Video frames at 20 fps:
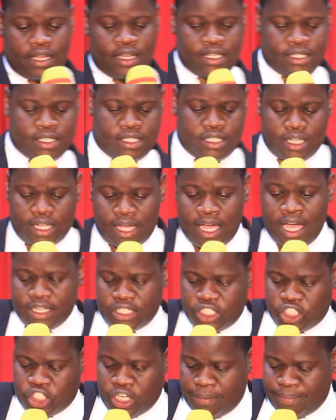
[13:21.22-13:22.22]
It's
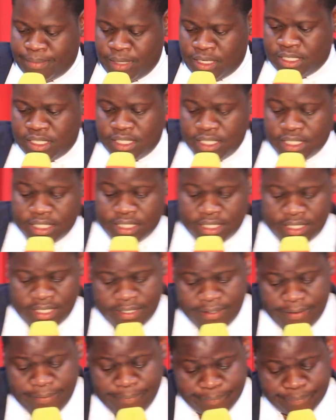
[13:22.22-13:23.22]
Acts chapter
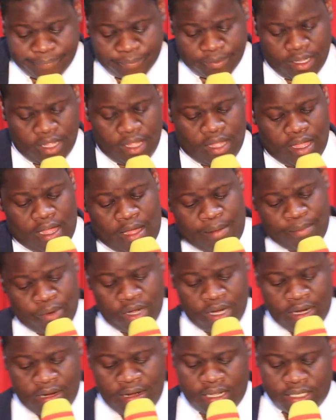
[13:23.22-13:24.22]
16. I'm
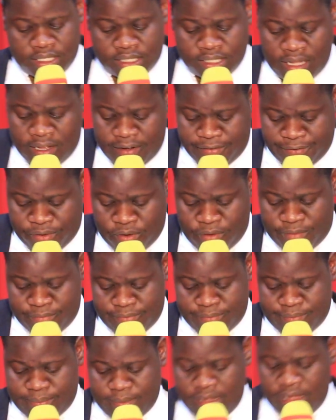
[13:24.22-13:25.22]
going to start
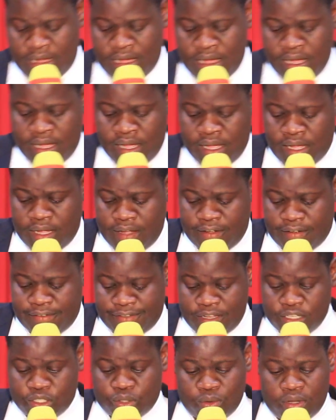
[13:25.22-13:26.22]
from
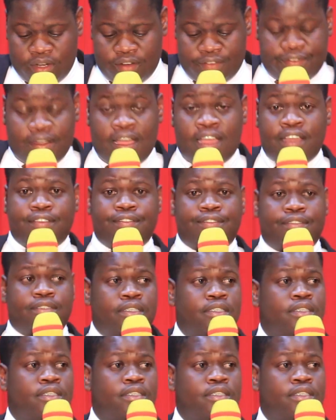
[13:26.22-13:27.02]
verse 25.